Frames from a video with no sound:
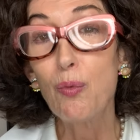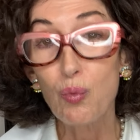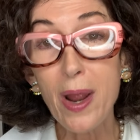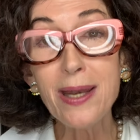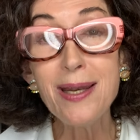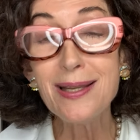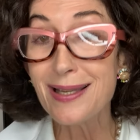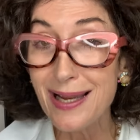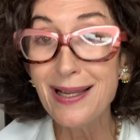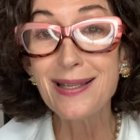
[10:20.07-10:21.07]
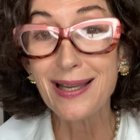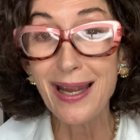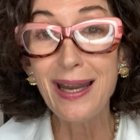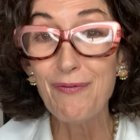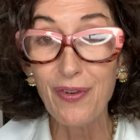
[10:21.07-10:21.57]
Redness is
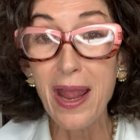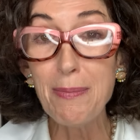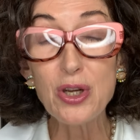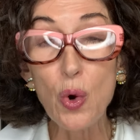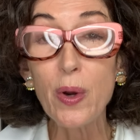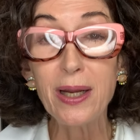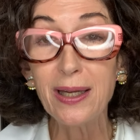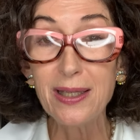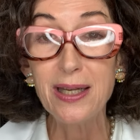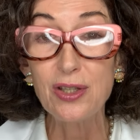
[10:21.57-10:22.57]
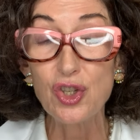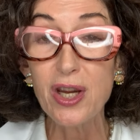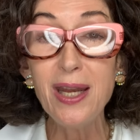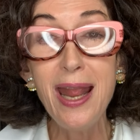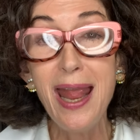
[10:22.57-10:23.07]
an inflammatory condition,